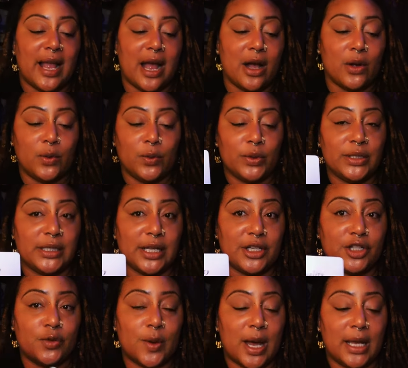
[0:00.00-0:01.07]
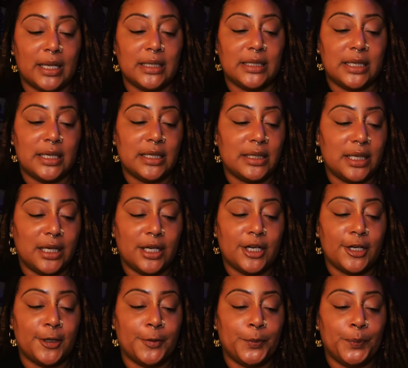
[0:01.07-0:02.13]
out. Sexuality is
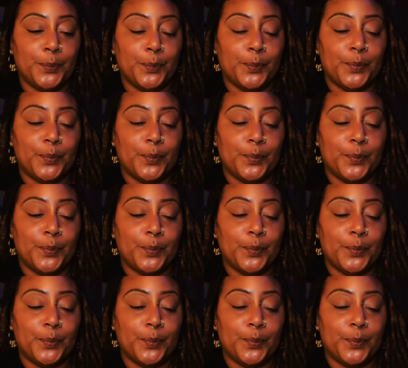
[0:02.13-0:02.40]
here.